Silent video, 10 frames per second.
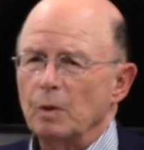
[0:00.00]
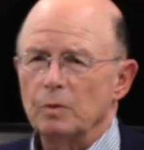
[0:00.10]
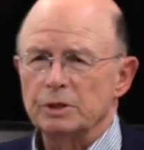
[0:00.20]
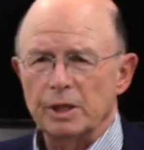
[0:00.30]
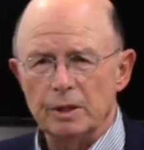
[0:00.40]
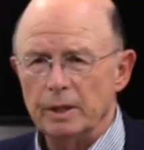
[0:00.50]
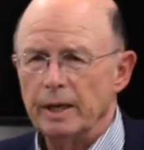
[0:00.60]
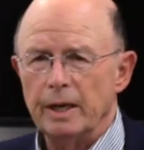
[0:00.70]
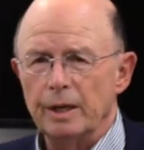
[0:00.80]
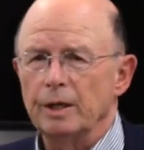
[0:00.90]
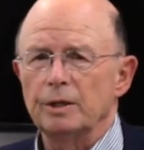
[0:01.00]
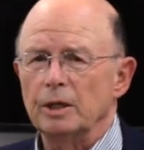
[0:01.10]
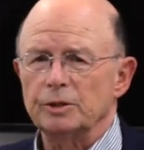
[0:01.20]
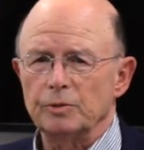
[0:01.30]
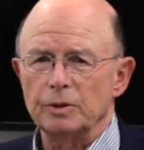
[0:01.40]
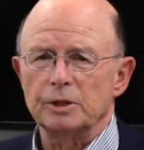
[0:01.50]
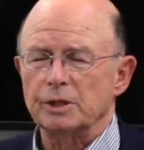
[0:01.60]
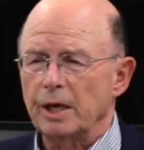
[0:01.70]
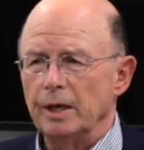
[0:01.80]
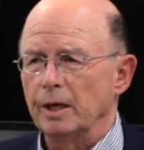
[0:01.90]
was killing on an industrial
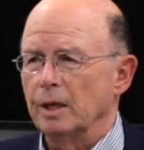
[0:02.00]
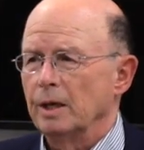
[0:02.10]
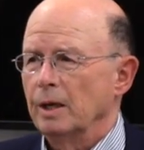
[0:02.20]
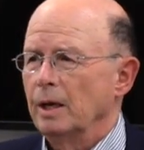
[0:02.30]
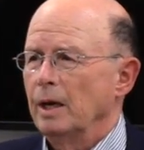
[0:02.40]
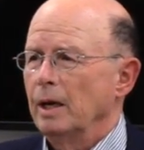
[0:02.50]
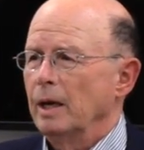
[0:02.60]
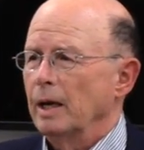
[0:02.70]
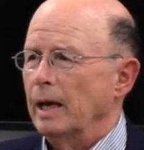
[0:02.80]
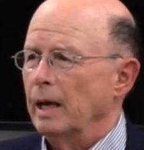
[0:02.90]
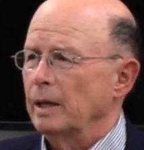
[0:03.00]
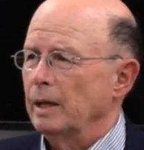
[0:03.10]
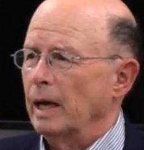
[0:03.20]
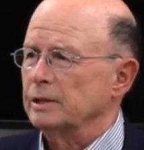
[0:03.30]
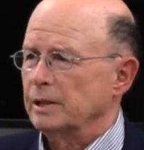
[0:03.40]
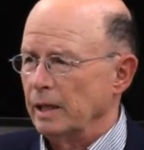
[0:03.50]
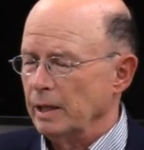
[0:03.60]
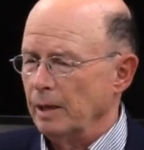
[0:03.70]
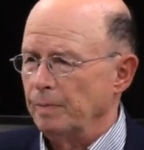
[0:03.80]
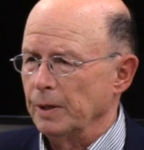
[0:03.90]
scale. And I say
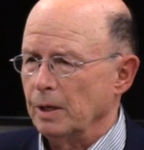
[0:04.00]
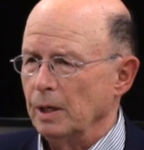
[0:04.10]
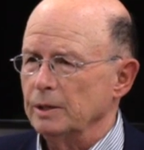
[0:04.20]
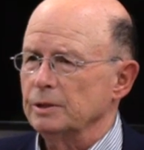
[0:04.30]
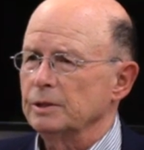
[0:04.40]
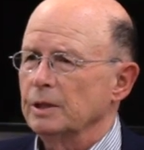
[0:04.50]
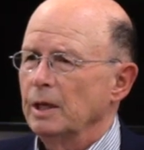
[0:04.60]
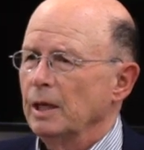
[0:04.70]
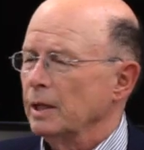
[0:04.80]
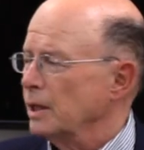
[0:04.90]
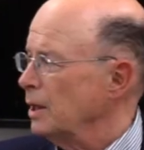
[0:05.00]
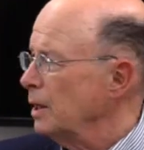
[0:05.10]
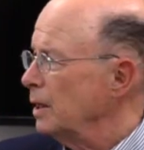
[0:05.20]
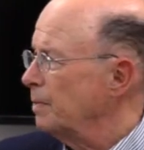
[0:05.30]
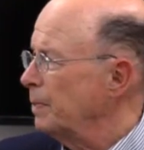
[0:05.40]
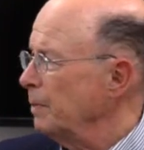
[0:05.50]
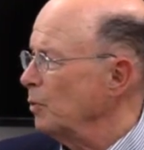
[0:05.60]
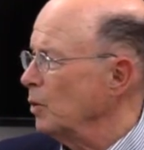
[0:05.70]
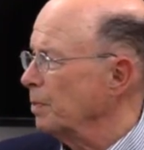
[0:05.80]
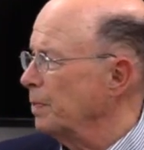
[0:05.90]
that because the
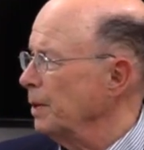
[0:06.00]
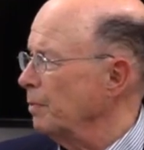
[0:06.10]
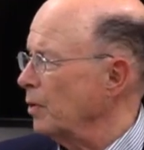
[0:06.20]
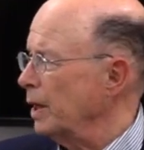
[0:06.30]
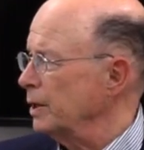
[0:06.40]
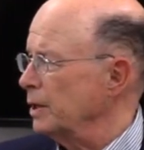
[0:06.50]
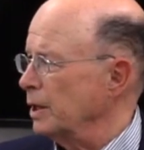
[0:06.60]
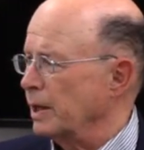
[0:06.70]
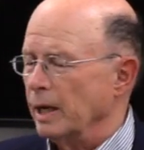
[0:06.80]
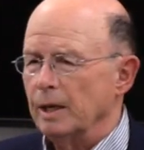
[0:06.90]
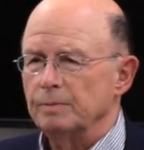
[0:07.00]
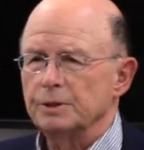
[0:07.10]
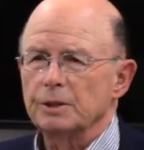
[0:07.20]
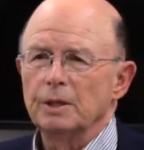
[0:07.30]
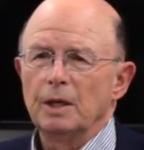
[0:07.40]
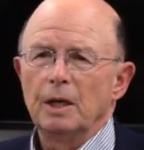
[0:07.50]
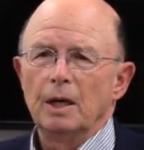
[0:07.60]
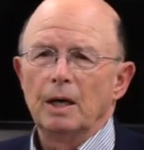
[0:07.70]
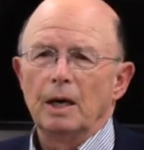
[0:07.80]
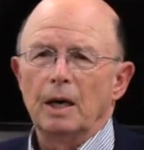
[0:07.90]
people were being brought into the camps
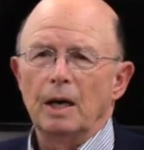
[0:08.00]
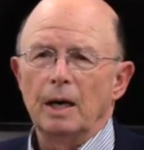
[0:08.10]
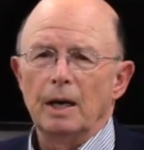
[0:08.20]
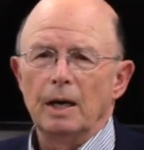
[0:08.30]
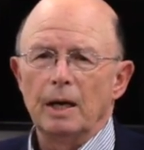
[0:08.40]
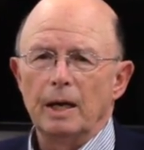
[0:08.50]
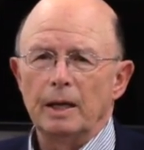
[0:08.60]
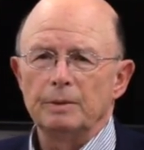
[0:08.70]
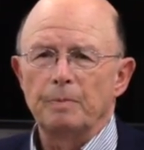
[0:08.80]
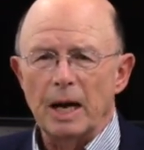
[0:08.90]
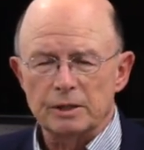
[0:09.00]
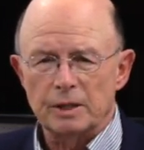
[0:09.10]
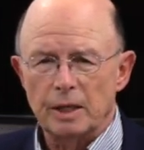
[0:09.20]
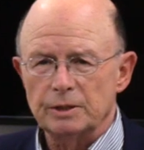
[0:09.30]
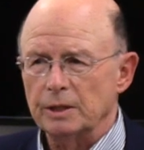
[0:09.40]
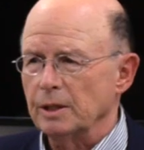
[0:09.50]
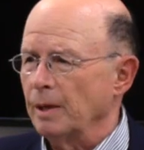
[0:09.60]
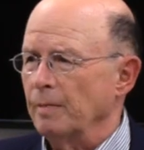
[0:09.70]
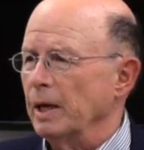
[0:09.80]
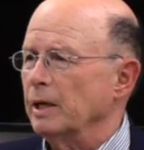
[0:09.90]
uh, in boxcars, and
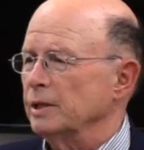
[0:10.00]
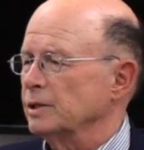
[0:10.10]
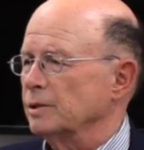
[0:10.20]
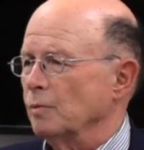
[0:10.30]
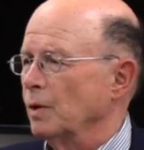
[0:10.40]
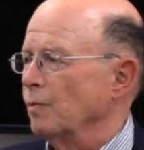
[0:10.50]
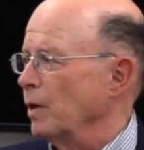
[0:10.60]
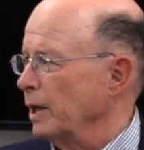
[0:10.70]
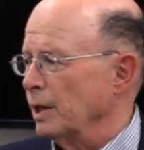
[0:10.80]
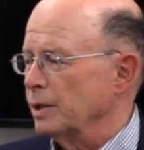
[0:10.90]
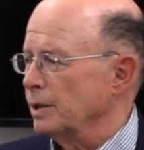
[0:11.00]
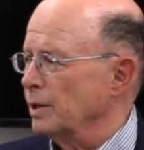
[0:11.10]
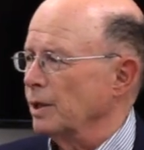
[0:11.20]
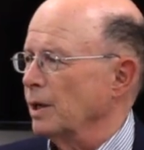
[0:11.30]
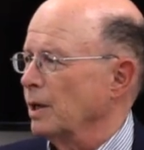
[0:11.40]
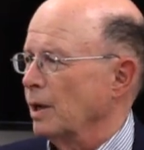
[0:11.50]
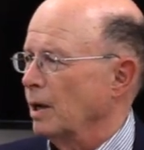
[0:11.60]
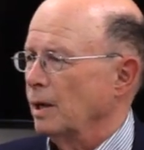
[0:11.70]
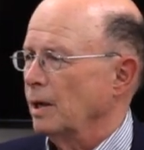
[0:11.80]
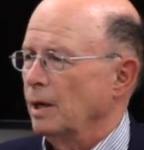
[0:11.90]
in many cases went right into the,
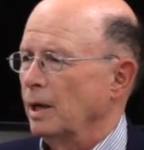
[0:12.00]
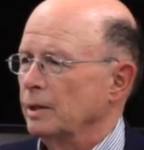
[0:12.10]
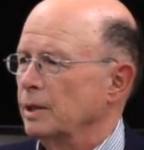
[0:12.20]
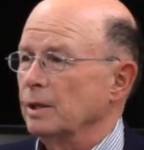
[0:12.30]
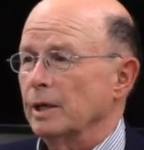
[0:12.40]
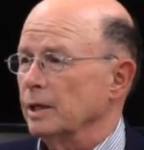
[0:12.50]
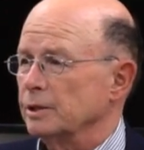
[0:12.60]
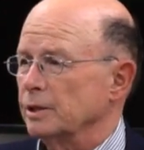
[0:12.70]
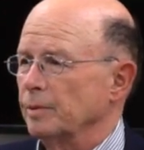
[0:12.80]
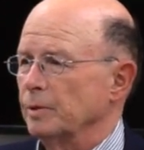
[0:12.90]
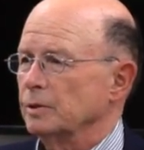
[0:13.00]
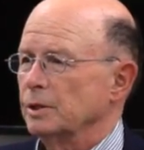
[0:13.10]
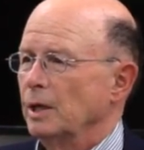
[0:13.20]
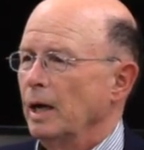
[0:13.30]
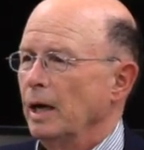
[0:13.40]
uh, to the gas chambers.